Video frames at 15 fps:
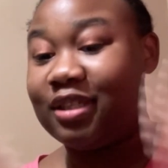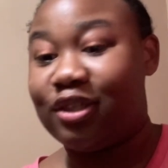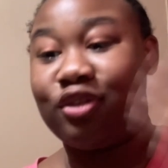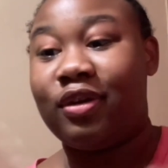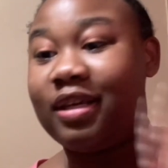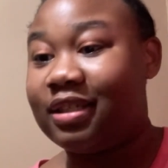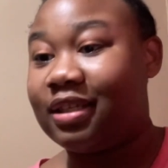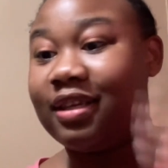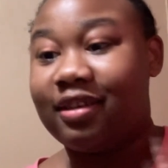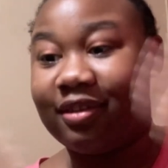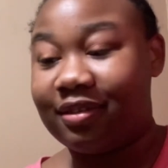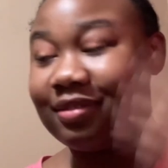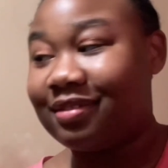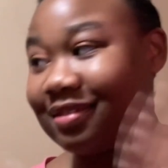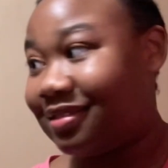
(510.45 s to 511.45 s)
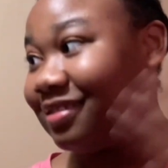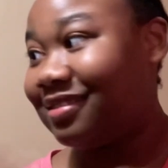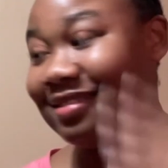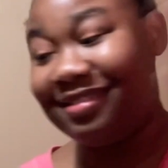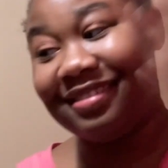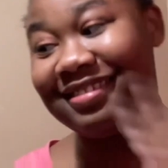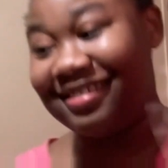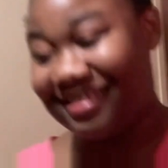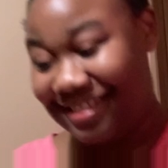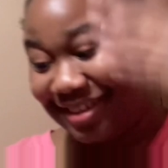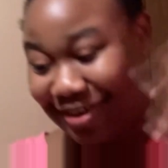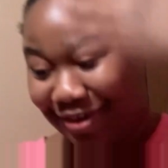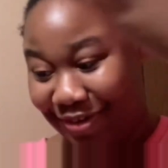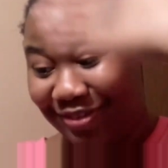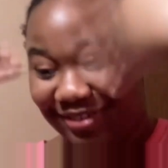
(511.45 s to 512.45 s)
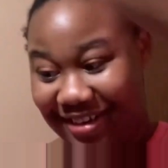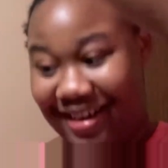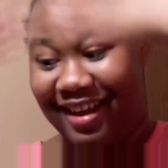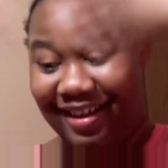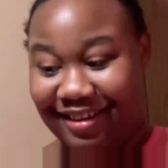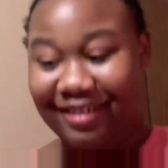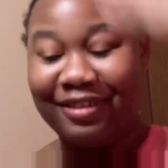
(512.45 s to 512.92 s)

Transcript: translator. So yeah.